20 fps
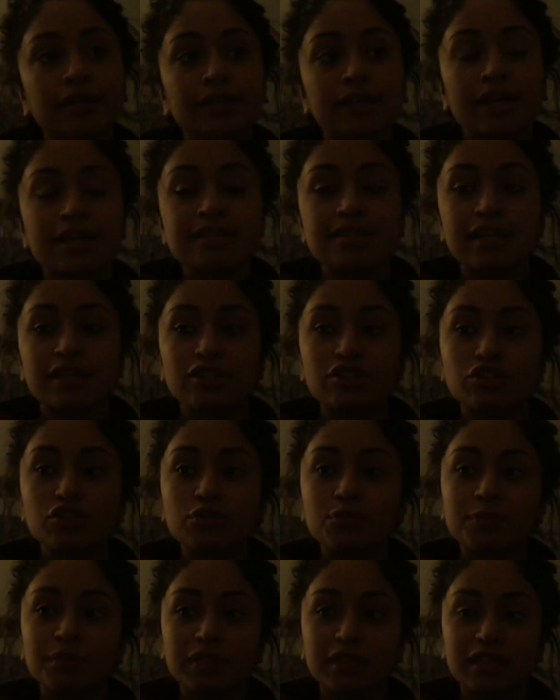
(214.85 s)
Yes, I
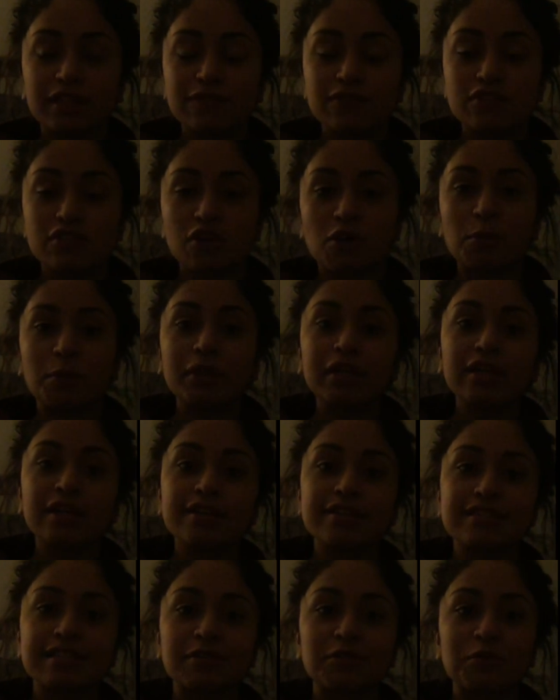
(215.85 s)
do believe so,
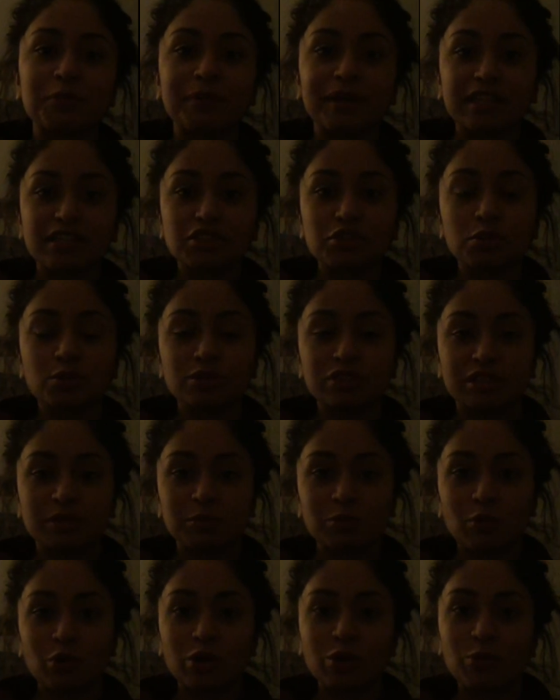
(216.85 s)
because it would make children
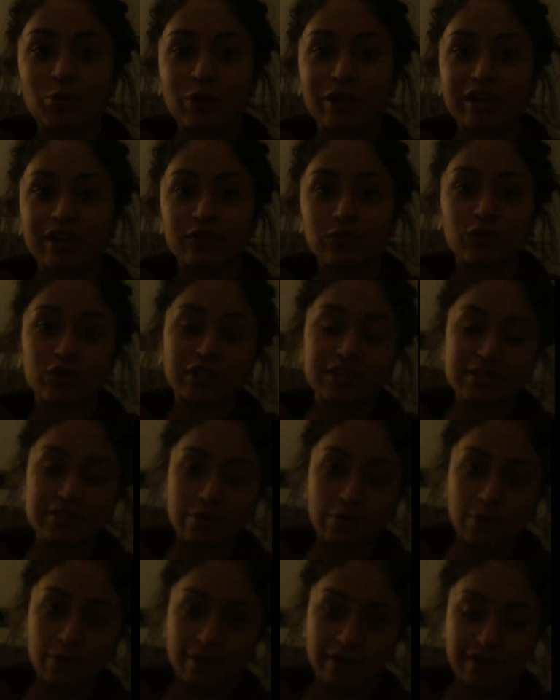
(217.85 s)
more aware of what is
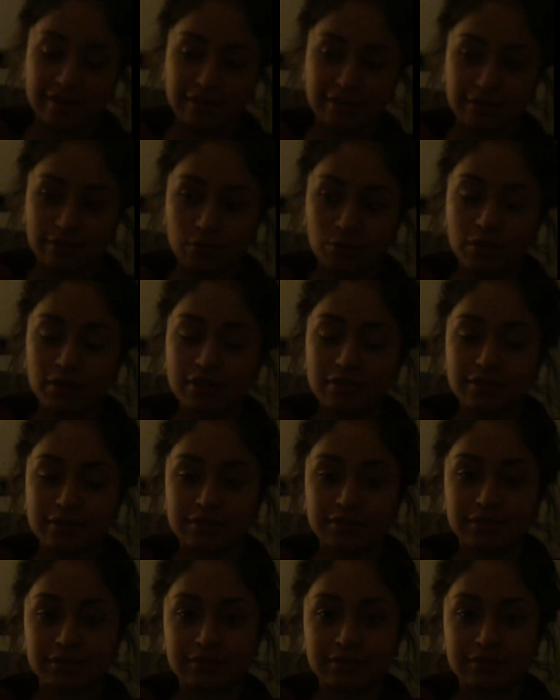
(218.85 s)
going on in the world.